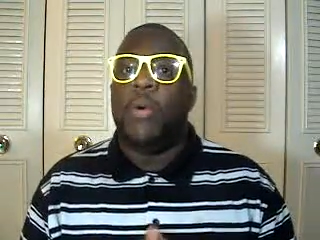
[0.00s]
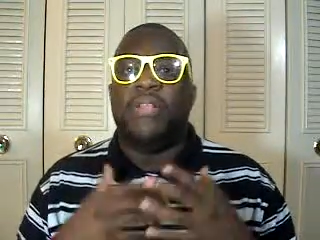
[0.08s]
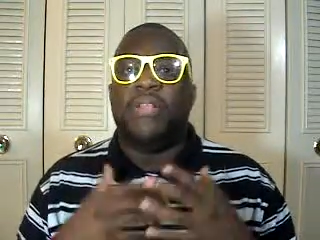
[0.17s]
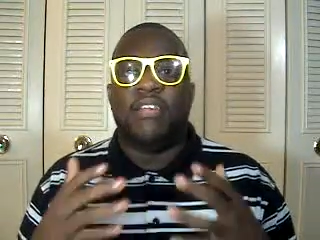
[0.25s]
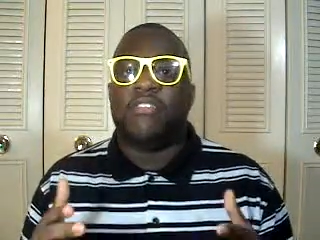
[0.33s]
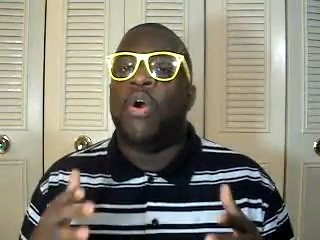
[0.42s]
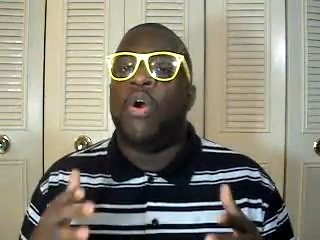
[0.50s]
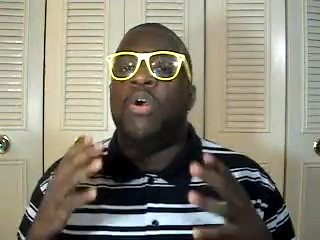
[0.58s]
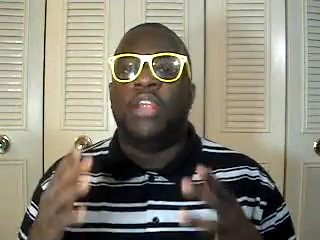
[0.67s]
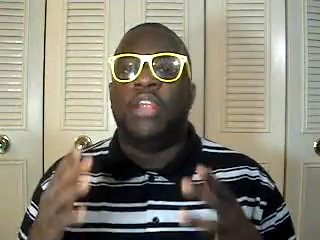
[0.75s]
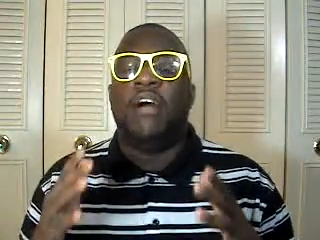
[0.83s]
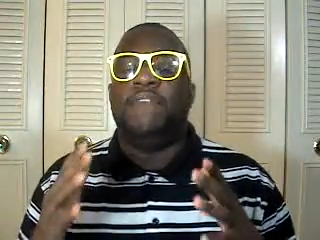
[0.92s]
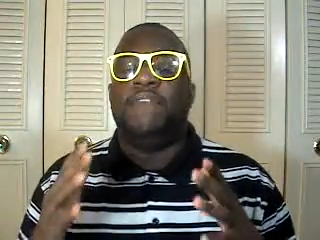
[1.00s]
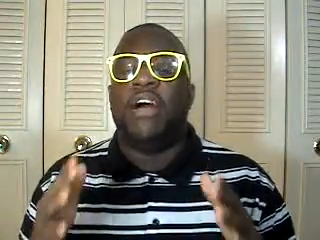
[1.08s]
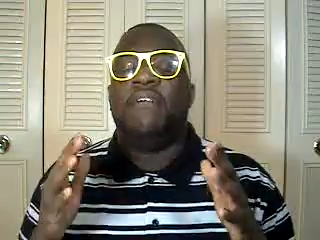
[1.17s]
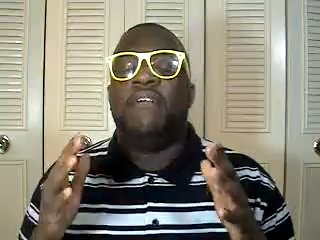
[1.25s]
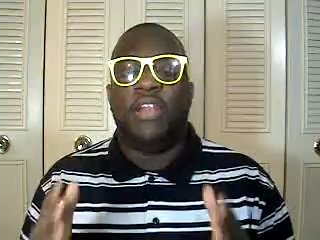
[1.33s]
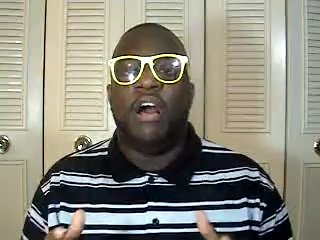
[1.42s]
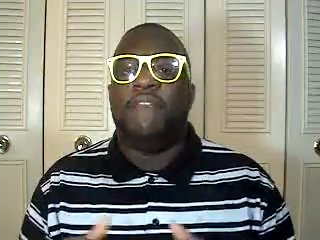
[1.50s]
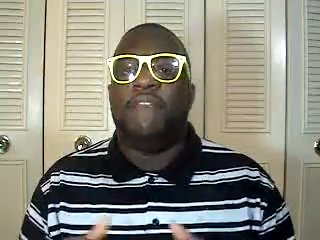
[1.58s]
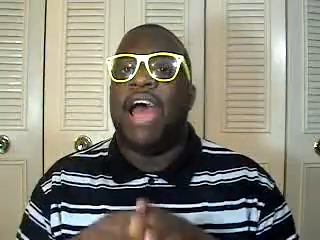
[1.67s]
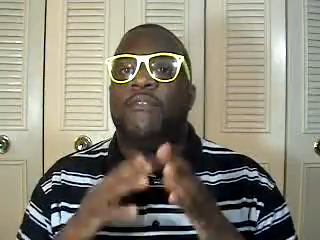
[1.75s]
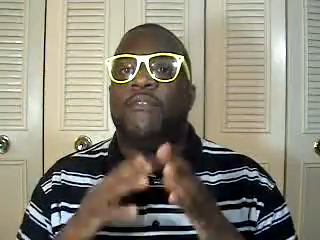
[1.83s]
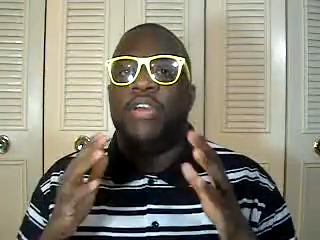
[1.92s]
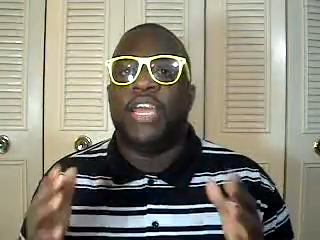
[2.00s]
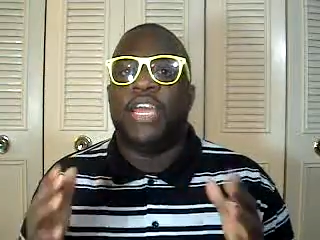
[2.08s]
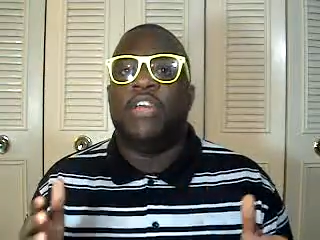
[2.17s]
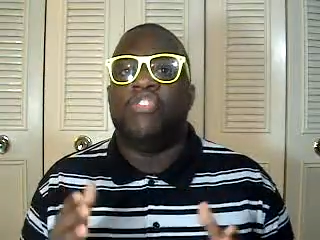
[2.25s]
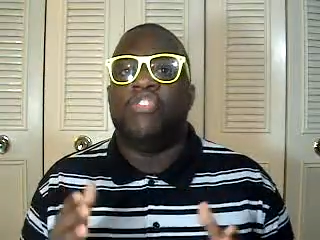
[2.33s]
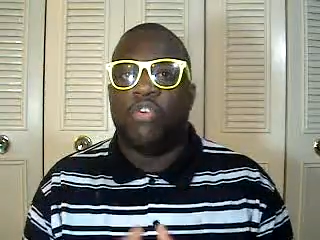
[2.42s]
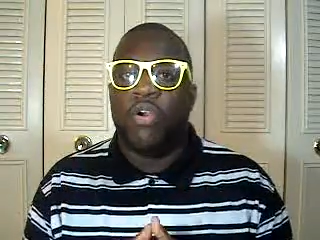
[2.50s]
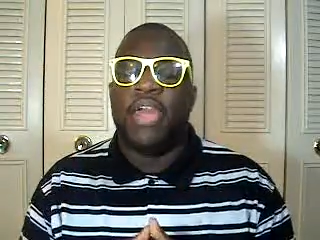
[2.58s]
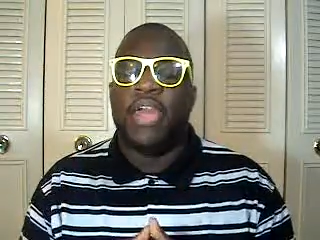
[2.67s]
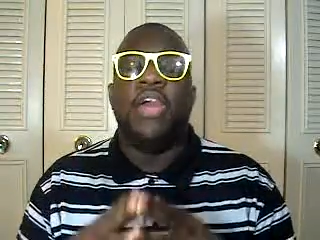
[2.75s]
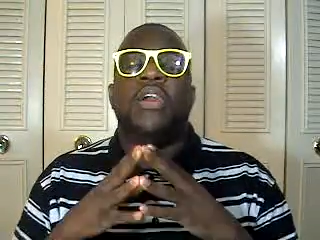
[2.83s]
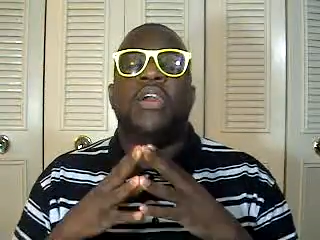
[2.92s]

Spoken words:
But this song, Love, Love, Love, I really enjoy it.